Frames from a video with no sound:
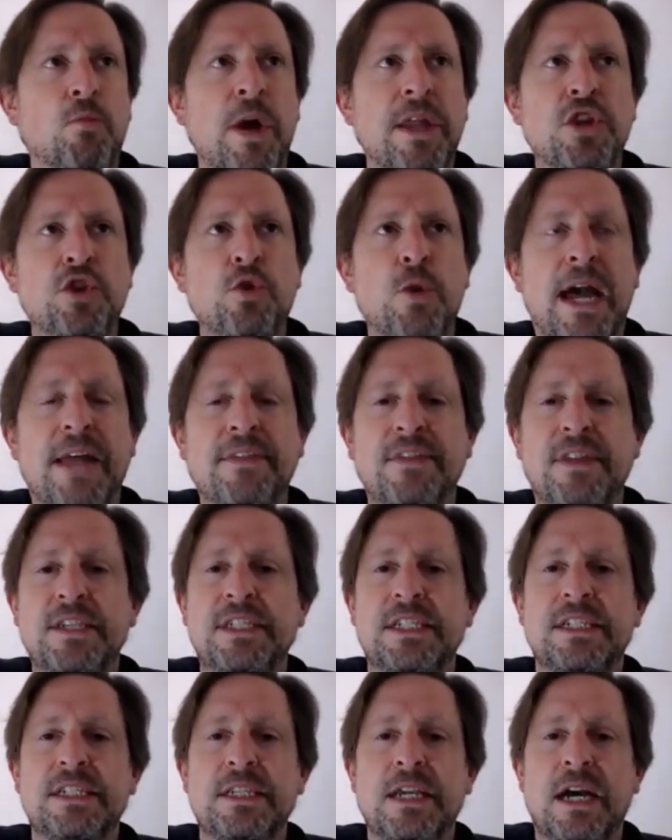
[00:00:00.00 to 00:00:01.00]
when you had
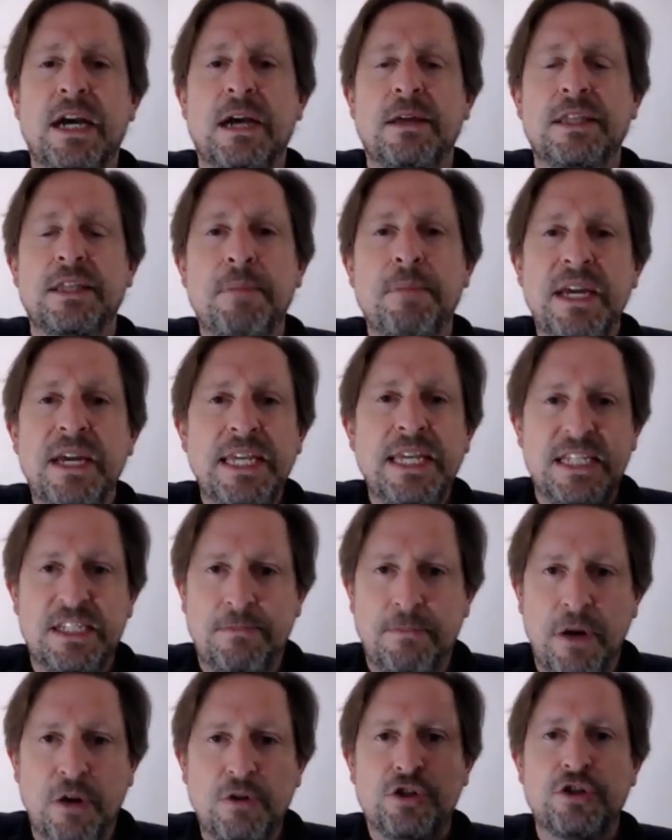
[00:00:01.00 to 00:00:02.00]
this the
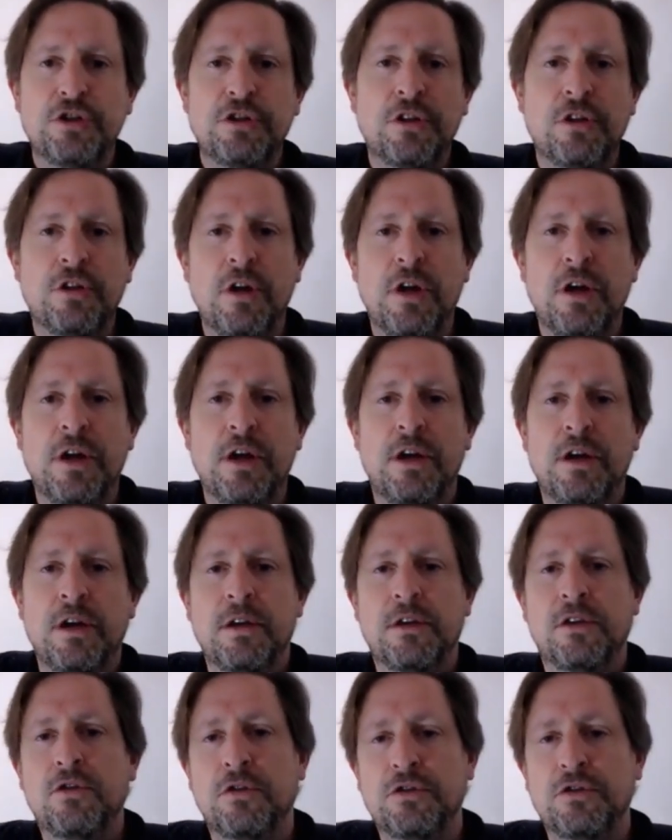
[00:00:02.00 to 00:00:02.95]
BDS motion